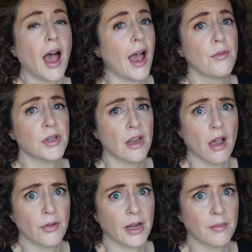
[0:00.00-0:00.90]
I would
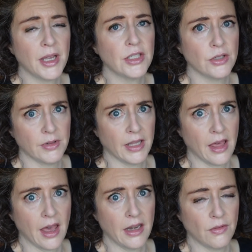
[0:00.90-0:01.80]
not recommend doing
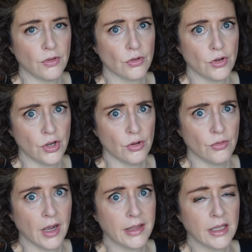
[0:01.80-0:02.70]
that if you're
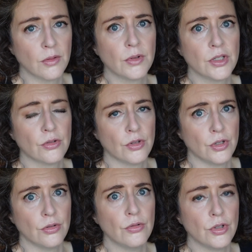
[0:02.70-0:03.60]
new. I think when you're
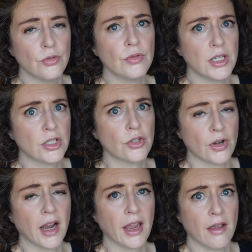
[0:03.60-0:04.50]
new, you need to
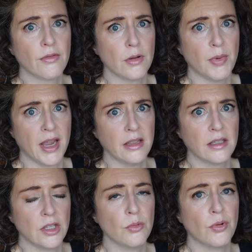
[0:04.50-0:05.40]
track every
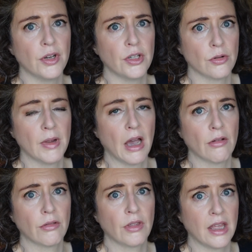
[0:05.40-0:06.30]
bite that you put in your
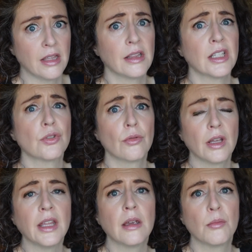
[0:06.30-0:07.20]
mouth. I think that's
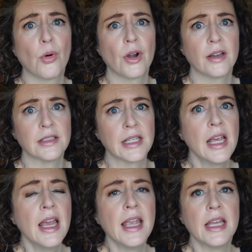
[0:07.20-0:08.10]
really important.
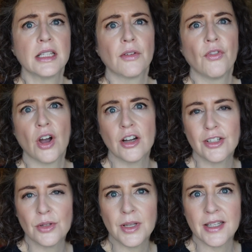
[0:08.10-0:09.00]
It's far
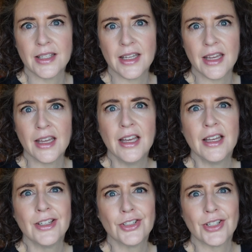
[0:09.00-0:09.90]
too easy
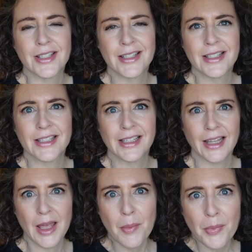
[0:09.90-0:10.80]
to
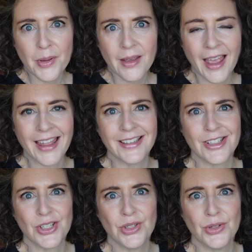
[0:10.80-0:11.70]
slip
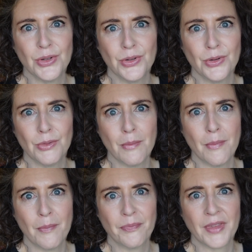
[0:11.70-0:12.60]
and
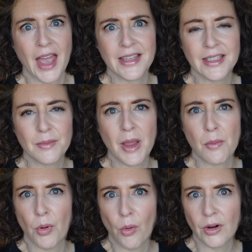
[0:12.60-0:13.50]
to
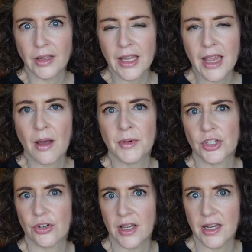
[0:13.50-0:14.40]
estimate poorly how
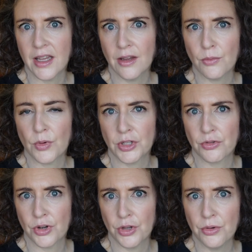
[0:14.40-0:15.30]
much you're eating when
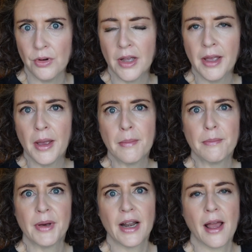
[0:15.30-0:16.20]
you're new.
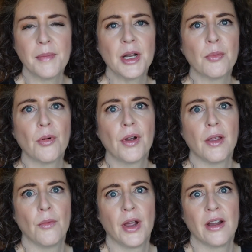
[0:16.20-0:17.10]
But I'm at a
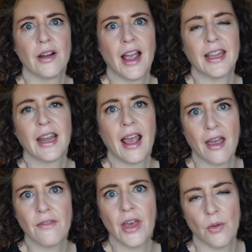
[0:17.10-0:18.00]
point where I can
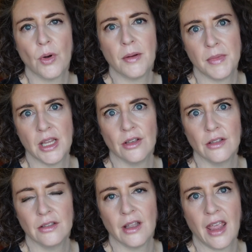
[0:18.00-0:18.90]
have that one
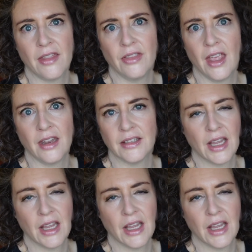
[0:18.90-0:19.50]
meal and then